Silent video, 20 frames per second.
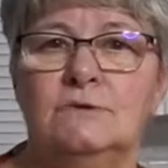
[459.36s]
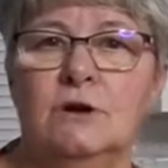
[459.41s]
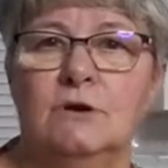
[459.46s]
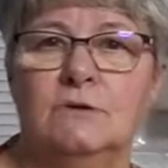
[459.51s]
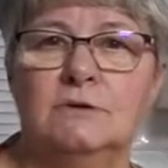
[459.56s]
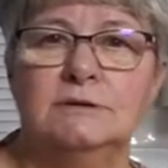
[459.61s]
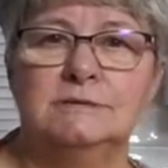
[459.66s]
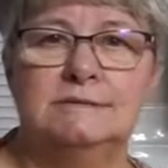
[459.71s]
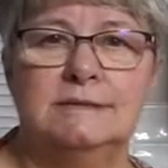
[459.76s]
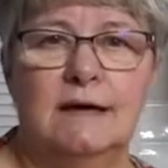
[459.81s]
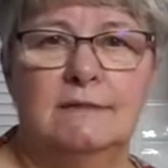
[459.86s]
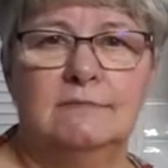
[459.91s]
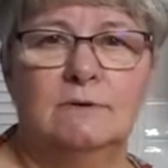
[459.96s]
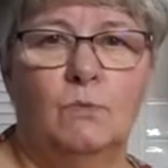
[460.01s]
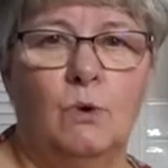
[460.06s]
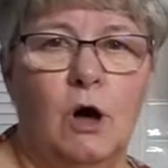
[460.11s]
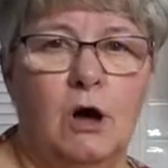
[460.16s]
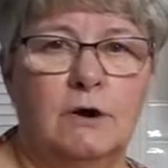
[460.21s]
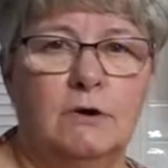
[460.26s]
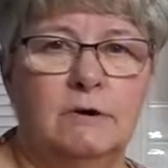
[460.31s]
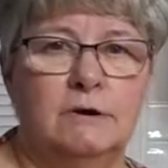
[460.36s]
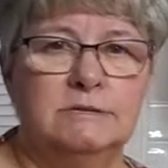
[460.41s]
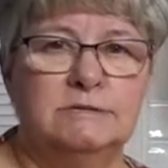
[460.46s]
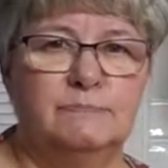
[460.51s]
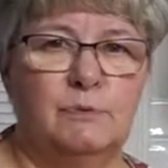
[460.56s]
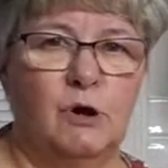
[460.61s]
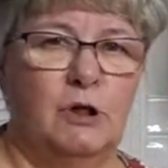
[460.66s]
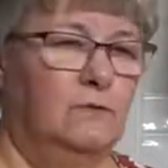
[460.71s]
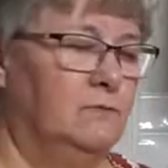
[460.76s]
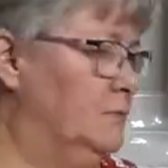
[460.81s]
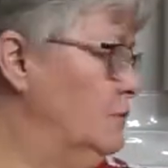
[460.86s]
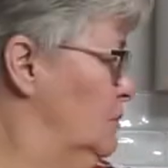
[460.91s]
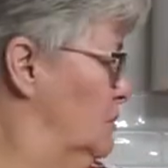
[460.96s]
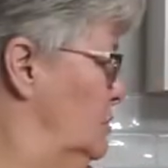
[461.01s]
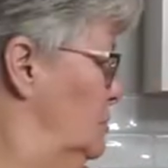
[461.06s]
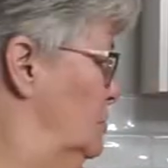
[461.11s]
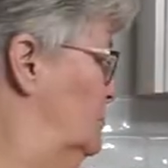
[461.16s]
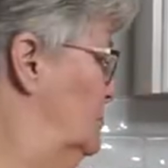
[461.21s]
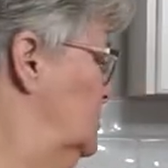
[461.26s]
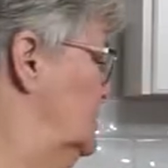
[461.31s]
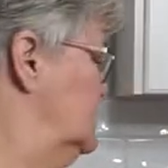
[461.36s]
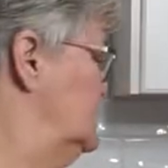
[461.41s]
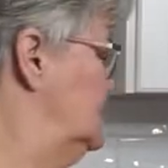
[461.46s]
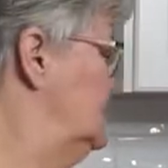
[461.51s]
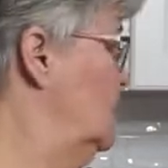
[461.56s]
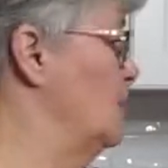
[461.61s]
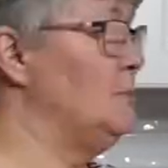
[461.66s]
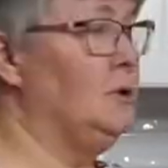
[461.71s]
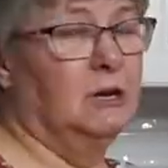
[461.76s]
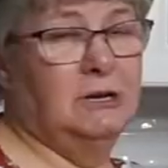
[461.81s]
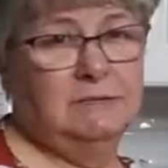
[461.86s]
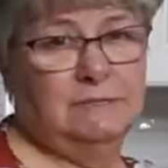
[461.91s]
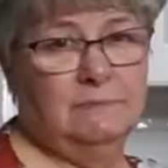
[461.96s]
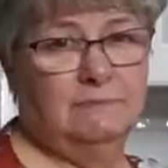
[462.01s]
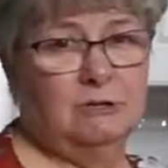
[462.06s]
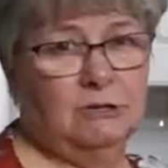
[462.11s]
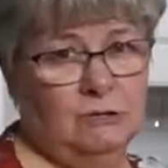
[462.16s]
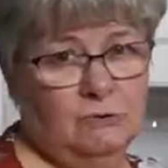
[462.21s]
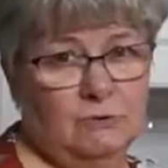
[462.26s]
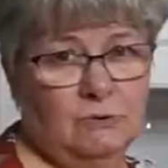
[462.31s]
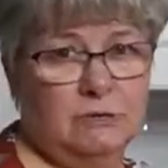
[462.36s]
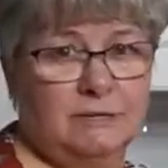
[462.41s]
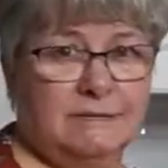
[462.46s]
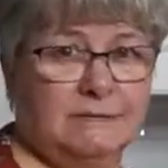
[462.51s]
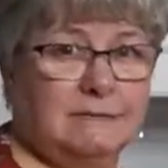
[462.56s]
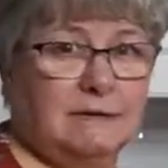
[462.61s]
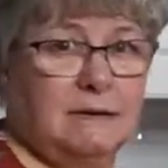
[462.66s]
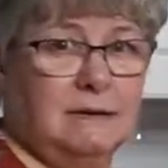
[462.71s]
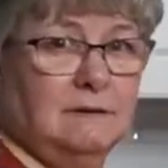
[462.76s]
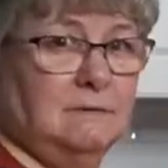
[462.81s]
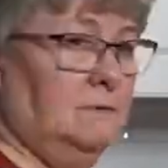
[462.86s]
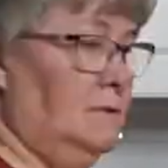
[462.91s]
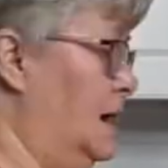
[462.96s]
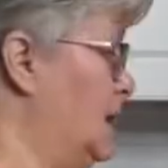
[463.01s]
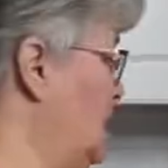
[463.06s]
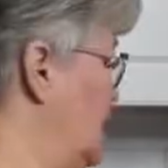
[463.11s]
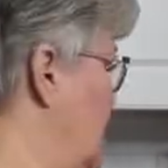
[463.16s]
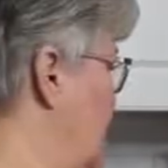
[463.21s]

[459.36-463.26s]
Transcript: noticed that the water is boiling for the noodles, so I'm going to dump the noodles in right